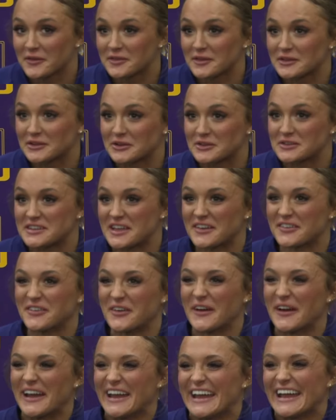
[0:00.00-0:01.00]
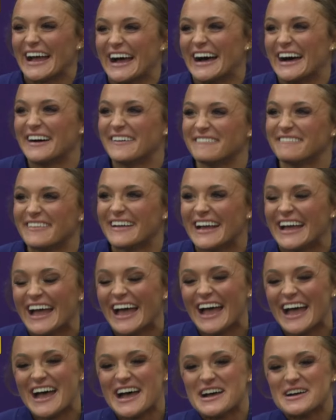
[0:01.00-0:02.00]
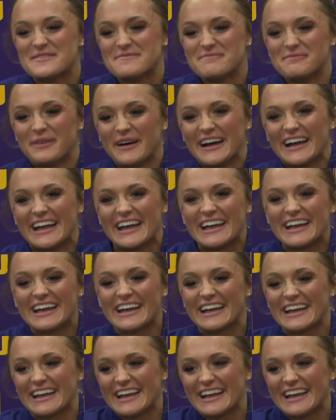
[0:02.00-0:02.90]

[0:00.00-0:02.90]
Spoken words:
it's a little different. But